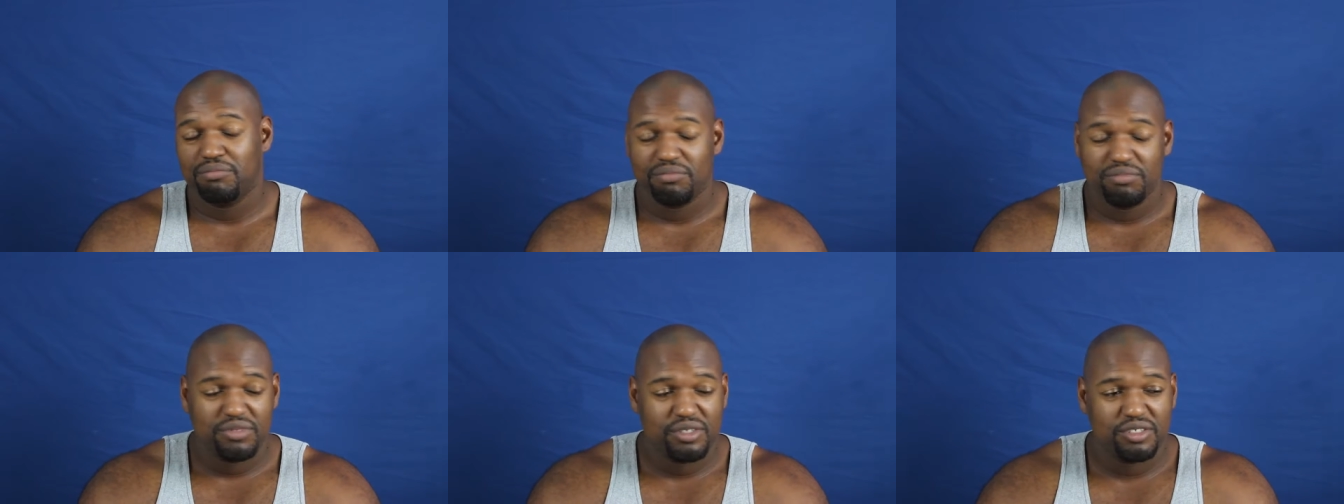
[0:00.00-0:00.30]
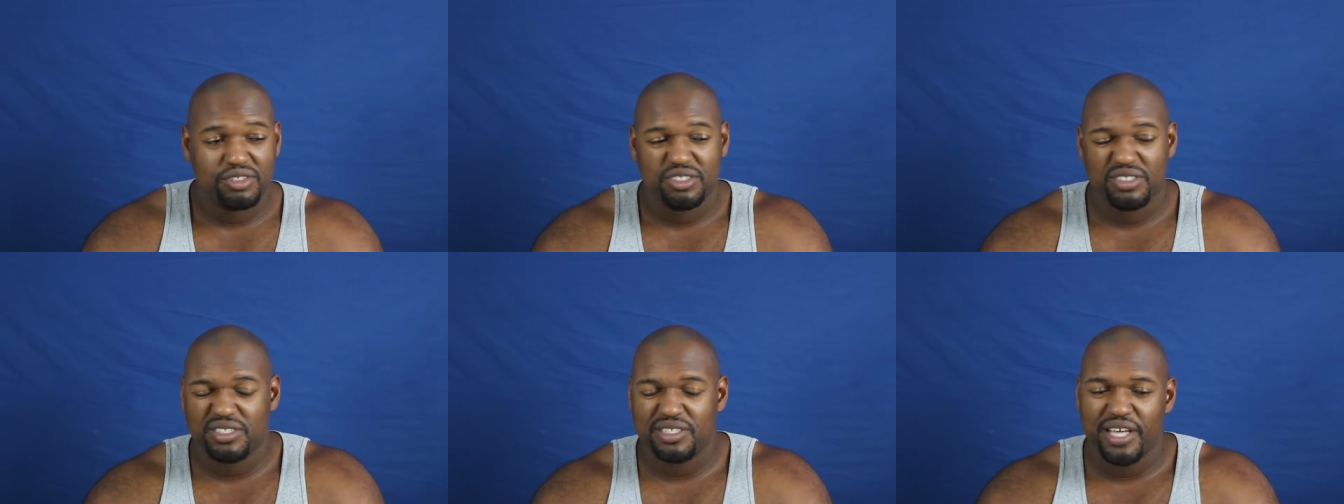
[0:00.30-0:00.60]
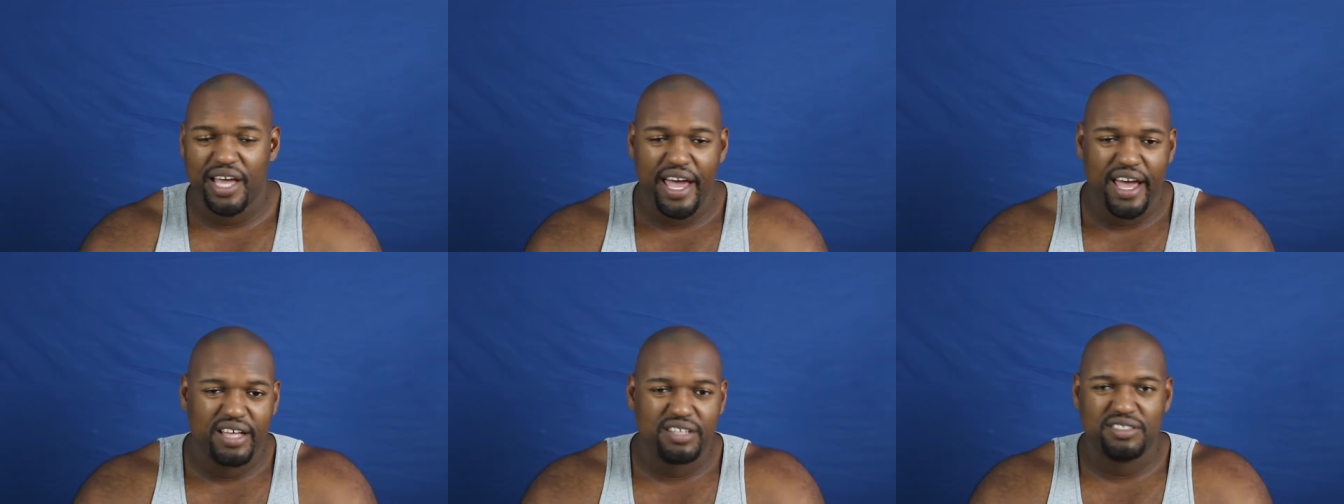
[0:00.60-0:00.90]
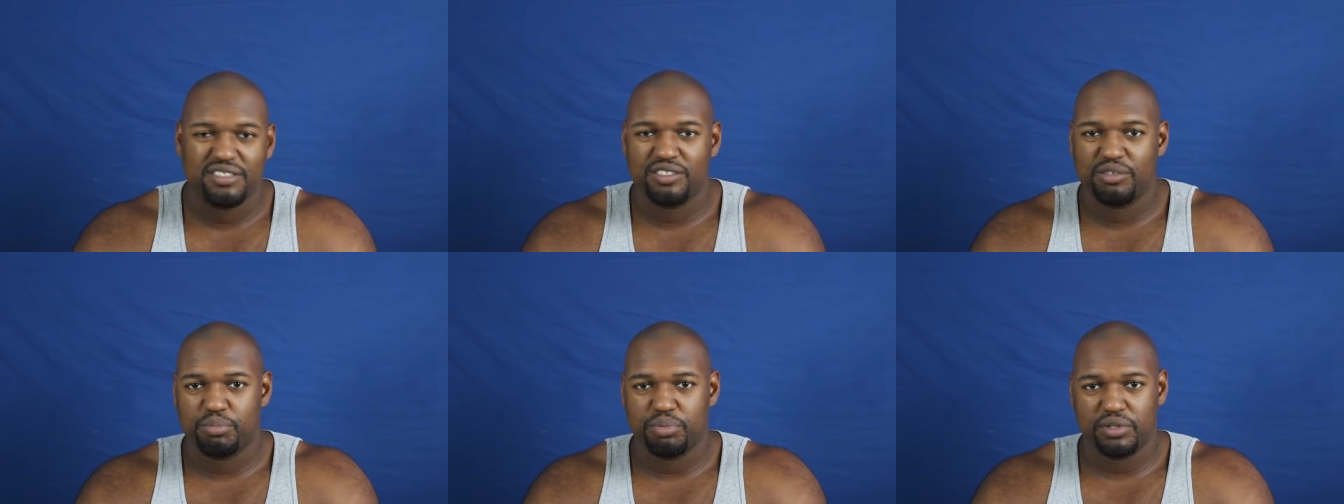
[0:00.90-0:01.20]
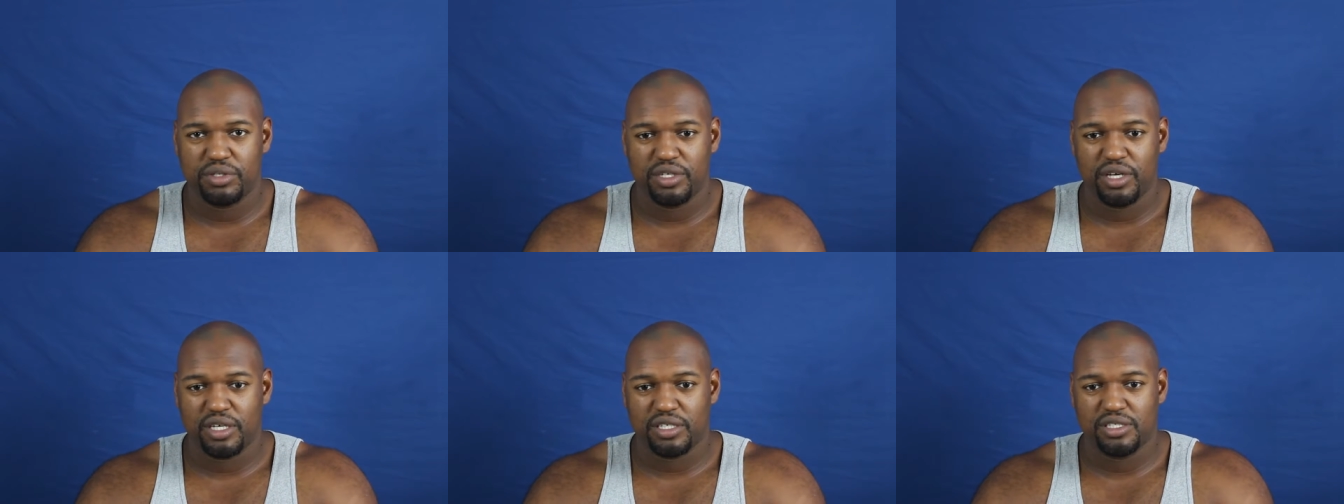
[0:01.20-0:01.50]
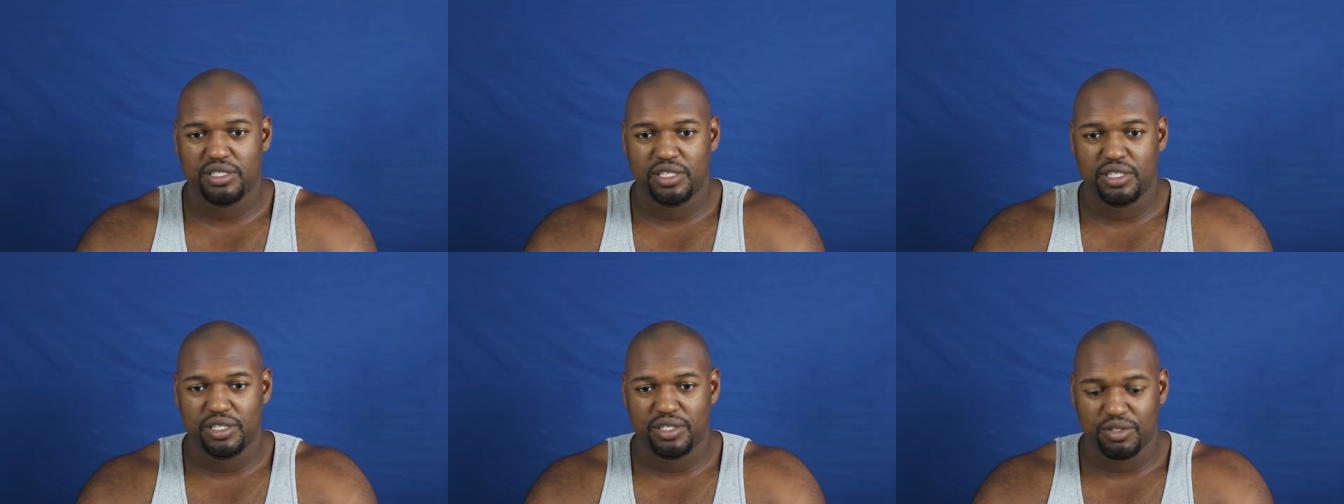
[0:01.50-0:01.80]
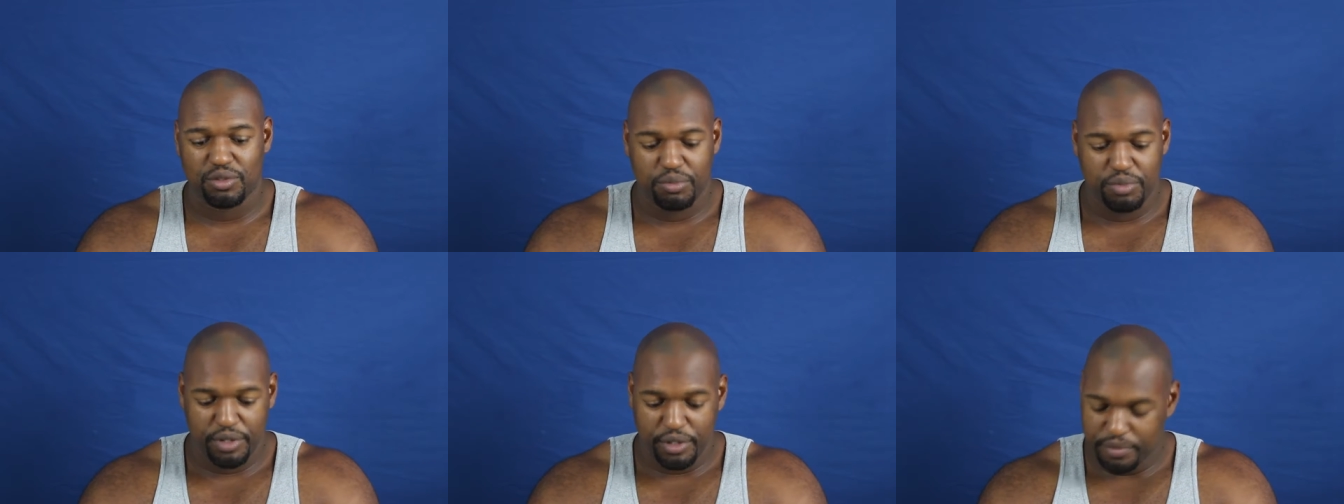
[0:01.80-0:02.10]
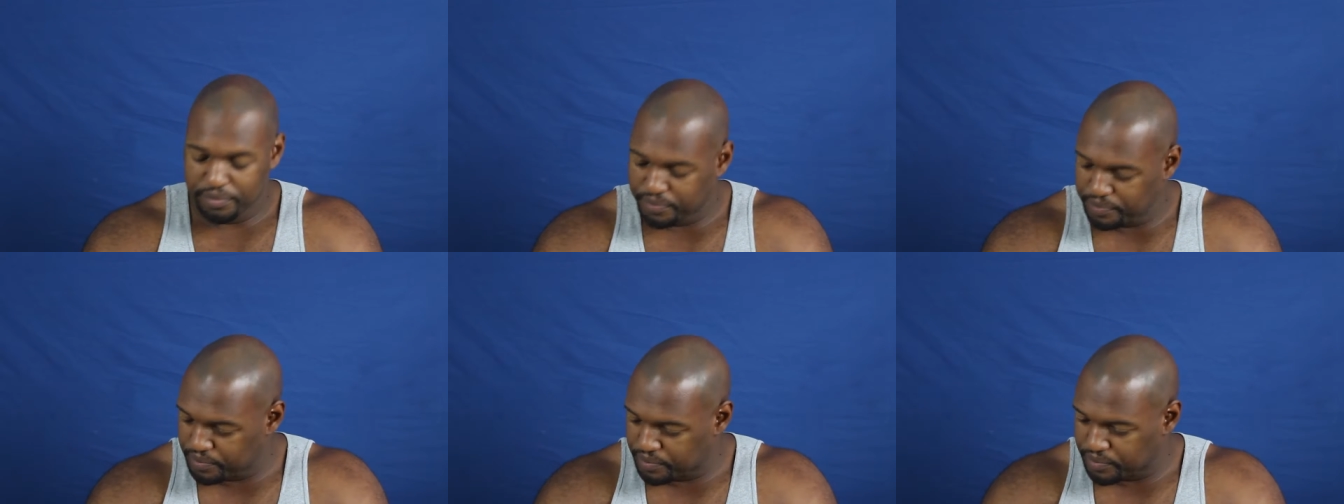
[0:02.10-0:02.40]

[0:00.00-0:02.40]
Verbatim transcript: and you know, just to add to the production a little bit.